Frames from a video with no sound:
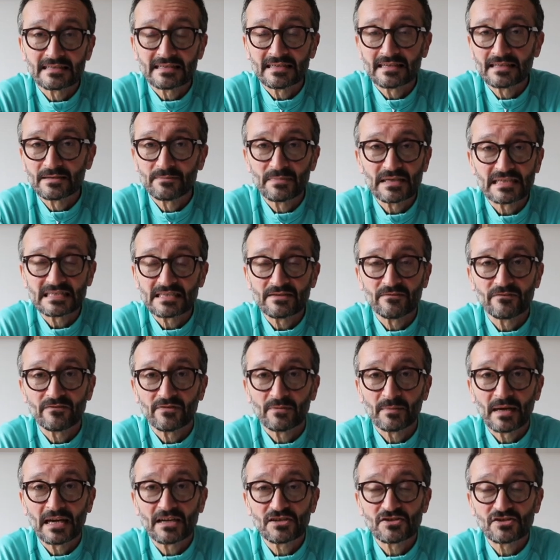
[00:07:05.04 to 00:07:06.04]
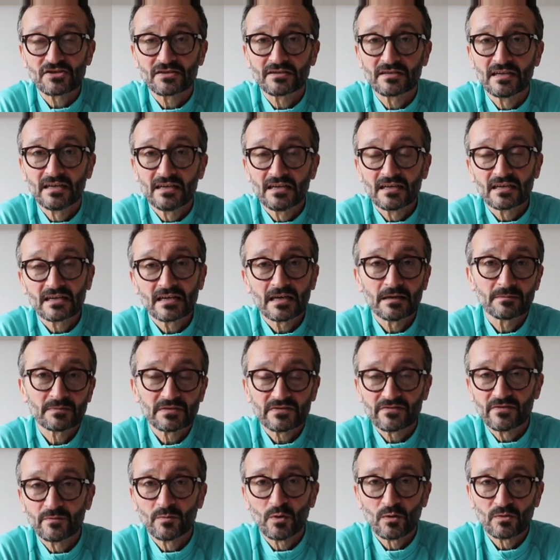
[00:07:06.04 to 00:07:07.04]
the misinformation
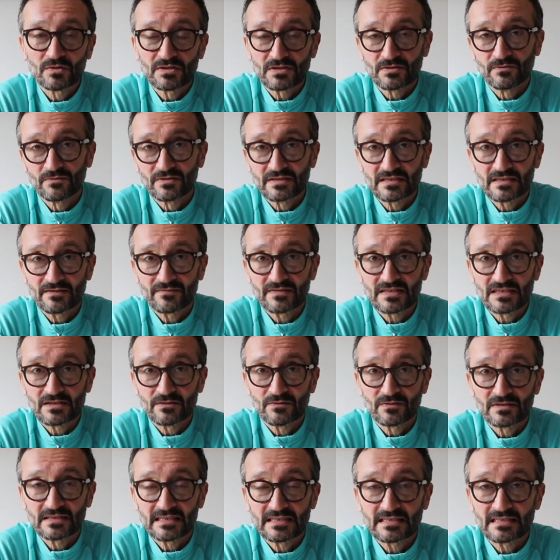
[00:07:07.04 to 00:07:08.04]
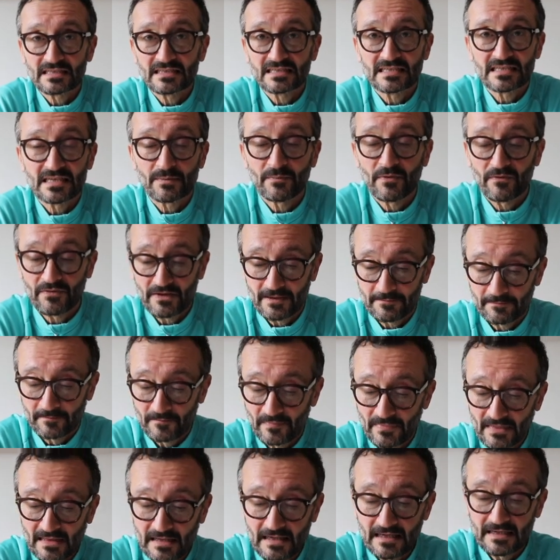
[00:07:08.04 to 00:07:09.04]
comes from all sorts of sources, and some of it,
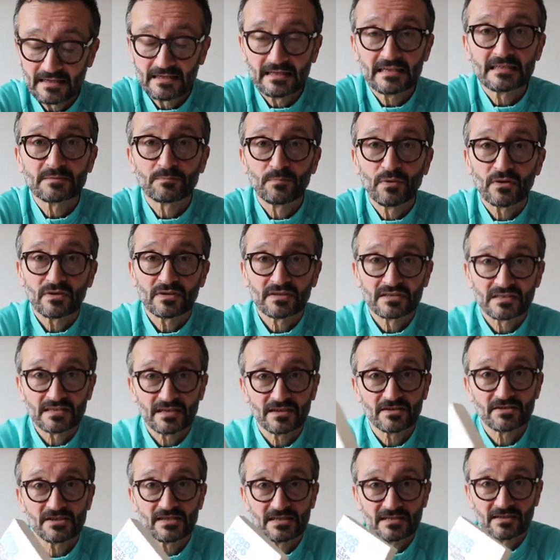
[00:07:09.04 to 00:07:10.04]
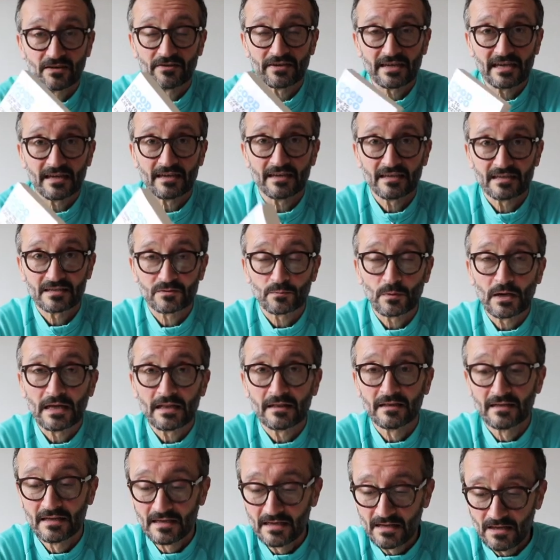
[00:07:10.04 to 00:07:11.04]
and this book touches on it as
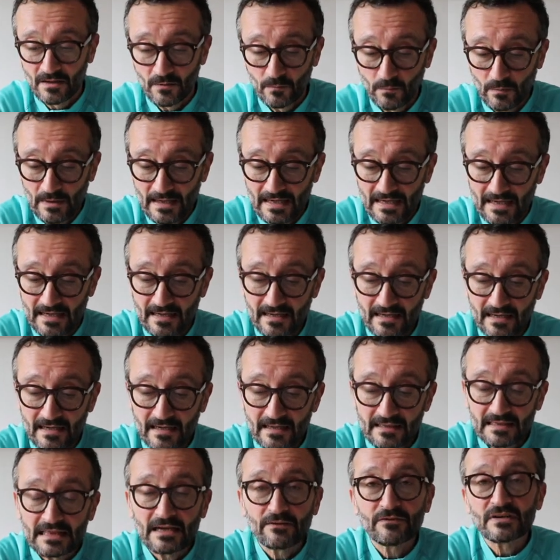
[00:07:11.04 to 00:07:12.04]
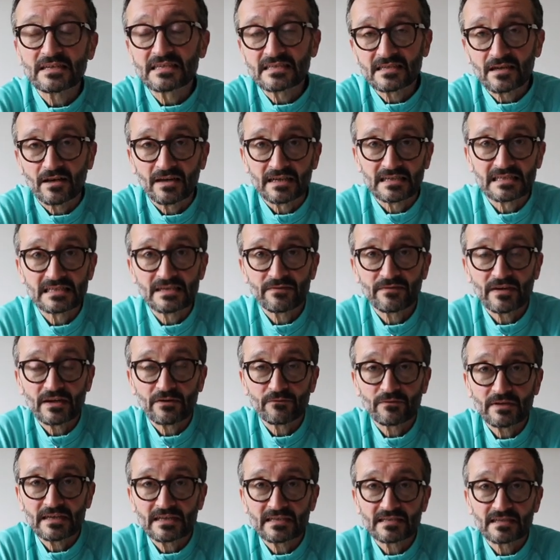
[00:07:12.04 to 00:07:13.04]
well, where there is scientific
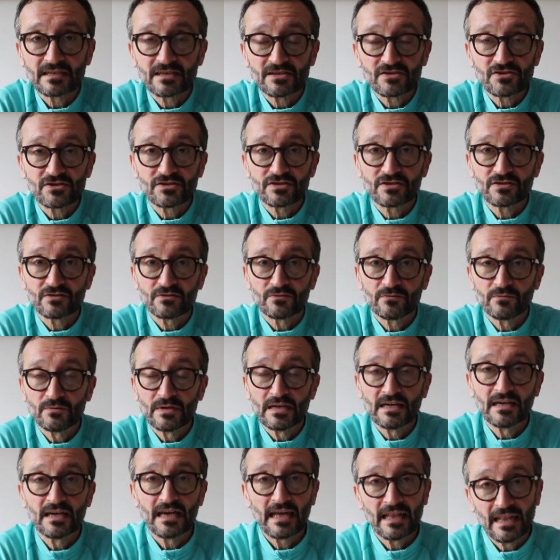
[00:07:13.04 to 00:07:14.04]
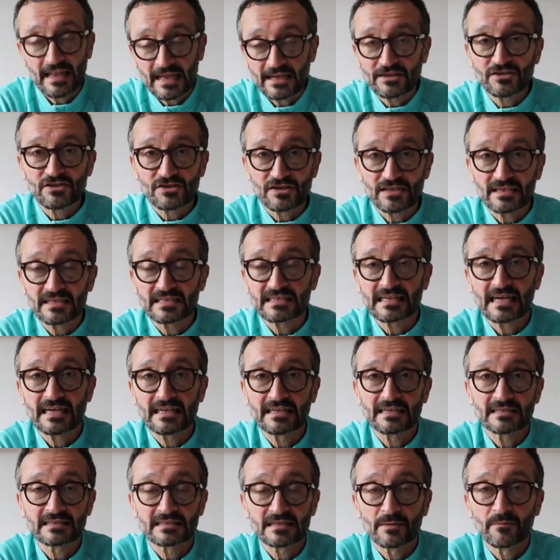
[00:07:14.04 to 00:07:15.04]
research to allegedly say
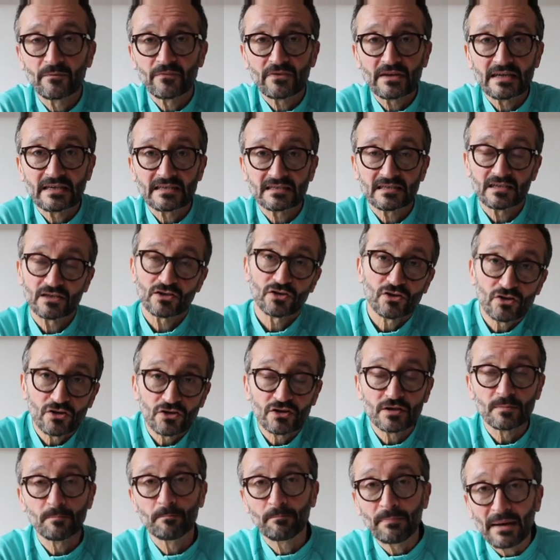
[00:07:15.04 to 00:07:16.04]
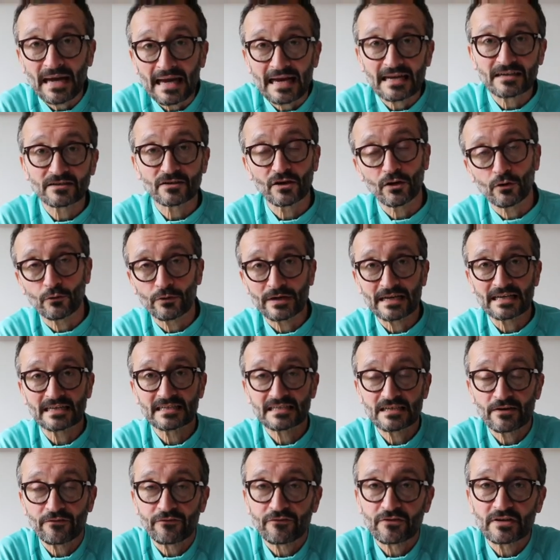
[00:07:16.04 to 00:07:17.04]
that some things are good, bad, or
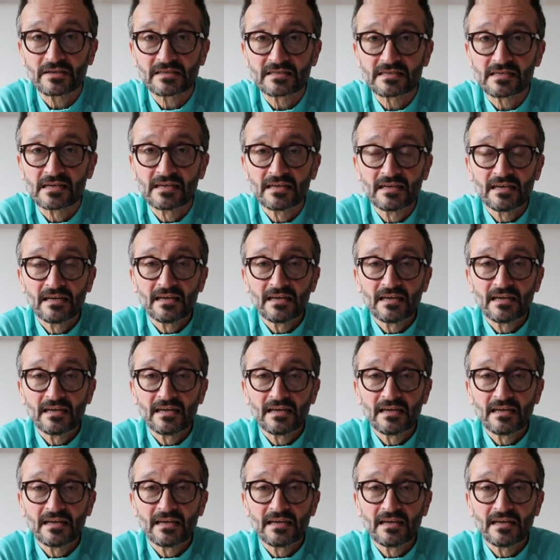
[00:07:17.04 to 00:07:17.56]
indifferent.